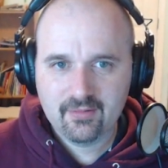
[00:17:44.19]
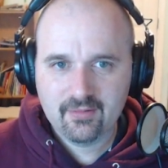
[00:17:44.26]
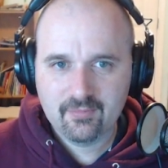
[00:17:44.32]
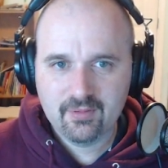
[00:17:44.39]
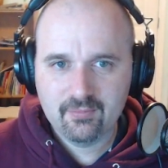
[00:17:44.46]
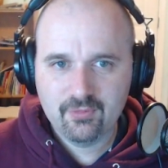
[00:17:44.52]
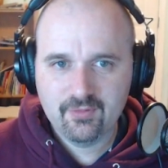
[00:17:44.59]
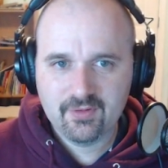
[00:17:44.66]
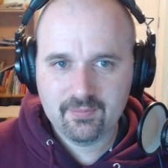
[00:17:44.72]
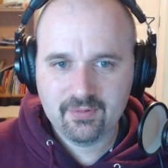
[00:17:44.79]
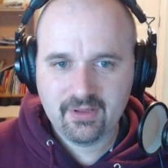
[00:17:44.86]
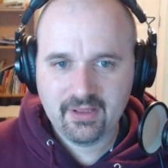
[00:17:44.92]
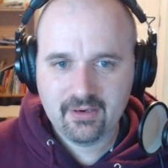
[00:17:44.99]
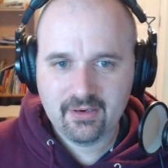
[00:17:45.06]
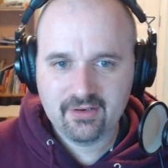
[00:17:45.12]
I'm going to move the
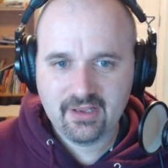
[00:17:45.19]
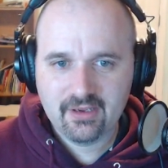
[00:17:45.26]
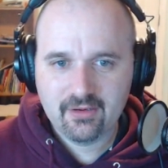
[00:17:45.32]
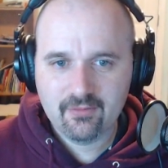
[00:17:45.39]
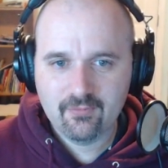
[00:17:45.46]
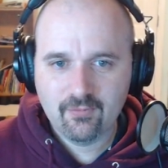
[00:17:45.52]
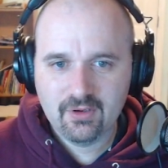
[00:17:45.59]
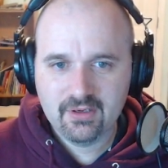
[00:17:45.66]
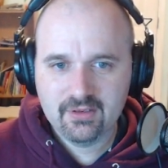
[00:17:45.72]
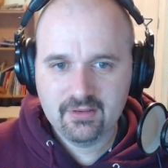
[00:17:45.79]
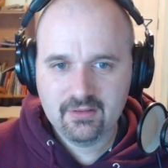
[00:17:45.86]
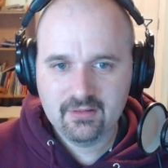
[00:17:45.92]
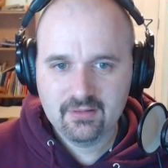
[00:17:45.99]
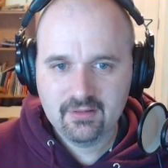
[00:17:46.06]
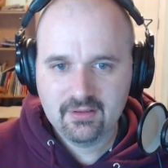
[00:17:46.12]
player down
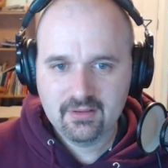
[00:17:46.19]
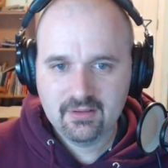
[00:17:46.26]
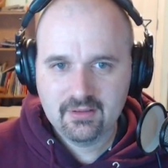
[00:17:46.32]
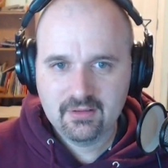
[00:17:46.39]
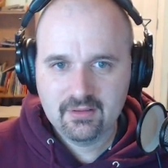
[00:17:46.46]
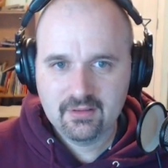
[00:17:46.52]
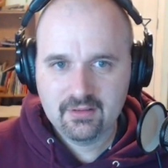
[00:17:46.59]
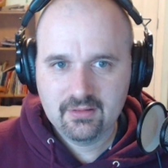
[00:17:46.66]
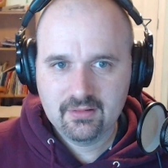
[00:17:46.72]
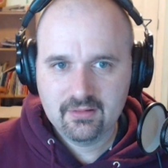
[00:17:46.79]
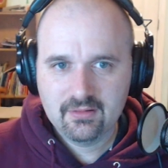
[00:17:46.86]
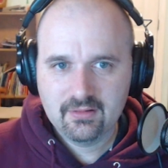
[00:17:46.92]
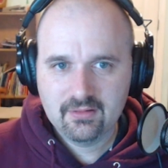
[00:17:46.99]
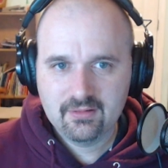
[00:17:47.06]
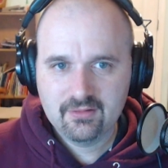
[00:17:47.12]
1,
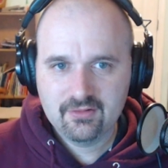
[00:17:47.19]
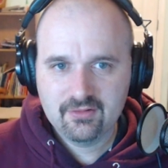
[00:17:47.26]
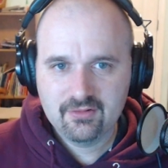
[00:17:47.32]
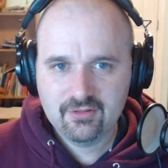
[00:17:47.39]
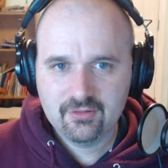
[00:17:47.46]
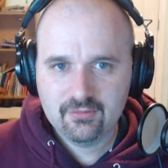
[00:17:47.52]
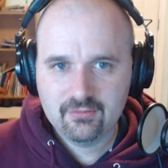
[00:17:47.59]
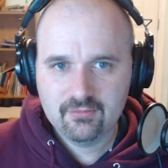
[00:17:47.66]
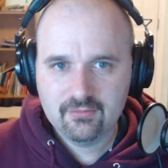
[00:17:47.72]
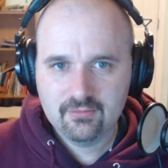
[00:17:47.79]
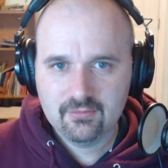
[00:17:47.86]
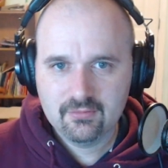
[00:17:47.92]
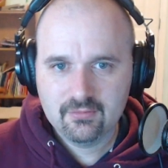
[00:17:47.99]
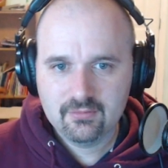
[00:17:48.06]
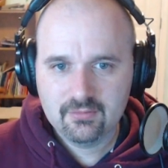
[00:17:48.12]
2.
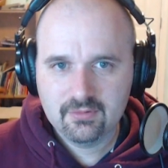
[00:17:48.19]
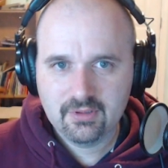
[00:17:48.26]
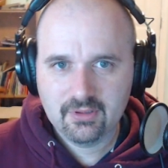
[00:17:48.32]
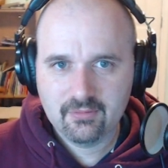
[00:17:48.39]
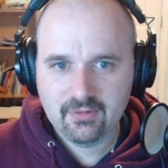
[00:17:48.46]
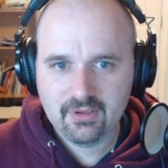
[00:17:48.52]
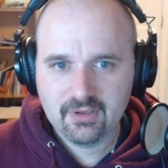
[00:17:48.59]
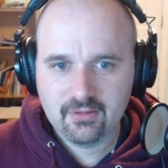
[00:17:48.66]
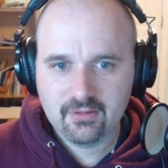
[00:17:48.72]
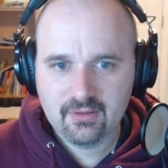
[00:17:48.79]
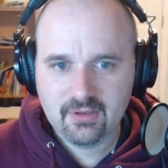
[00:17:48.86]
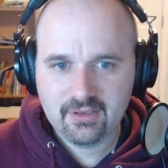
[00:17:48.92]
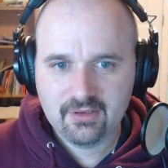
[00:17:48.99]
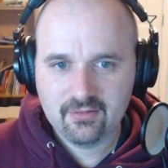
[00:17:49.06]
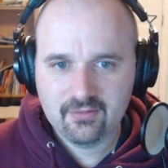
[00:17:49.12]
There we go.
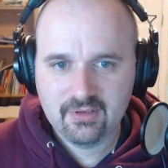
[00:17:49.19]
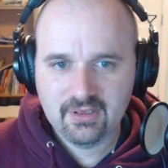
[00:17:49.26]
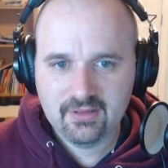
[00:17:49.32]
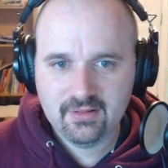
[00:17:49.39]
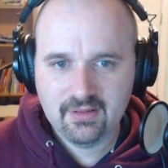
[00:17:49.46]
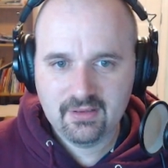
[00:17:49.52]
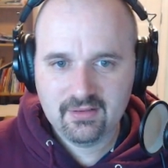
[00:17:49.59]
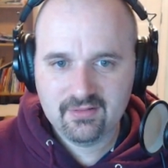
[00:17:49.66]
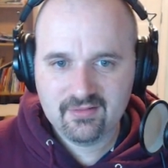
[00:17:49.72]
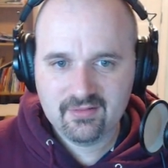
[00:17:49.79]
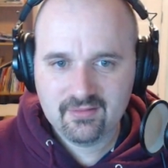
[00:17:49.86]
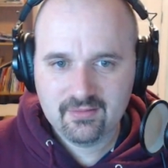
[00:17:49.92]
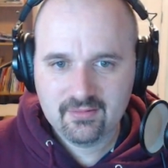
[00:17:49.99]
I don't need this.